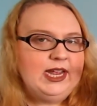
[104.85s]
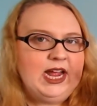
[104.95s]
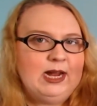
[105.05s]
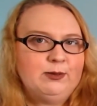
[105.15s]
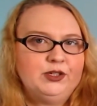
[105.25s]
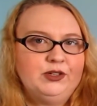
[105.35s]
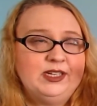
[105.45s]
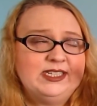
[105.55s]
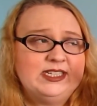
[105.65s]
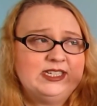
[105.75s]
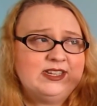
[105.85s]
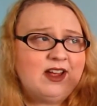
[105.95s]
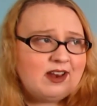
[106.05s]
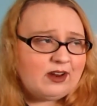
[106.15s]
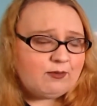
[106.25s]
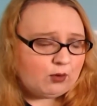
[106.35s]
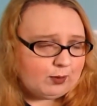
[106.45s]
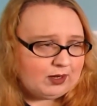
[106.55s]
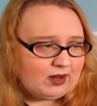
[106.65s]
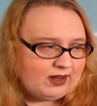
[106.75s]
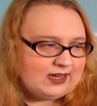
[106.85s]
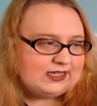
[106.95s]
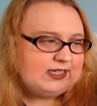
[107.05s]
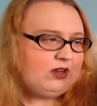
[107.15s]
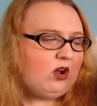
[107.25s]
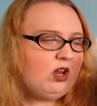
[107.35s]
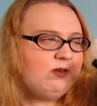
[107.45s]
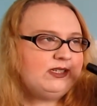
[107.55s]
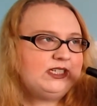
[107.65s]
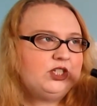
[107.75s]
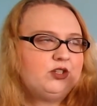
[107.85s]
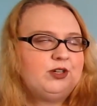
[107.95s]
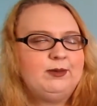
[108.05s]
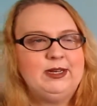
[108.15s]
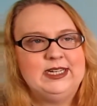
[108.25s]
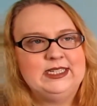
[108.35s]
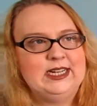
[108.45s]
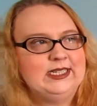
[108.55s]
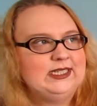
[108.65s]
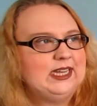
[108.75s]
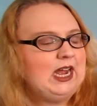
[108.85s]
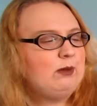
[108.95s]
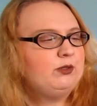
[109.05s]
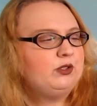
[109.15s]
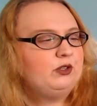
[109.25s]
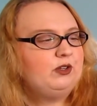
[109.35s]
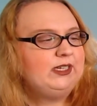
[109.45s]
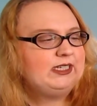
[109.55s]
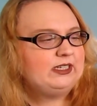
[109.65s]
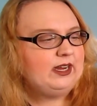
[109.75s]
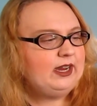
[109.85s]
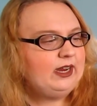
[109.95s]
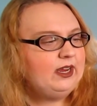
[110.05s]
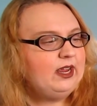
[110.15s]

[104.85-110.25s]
Absolutely stunning formula on this. The holo is extremely intense, absolutely stunning.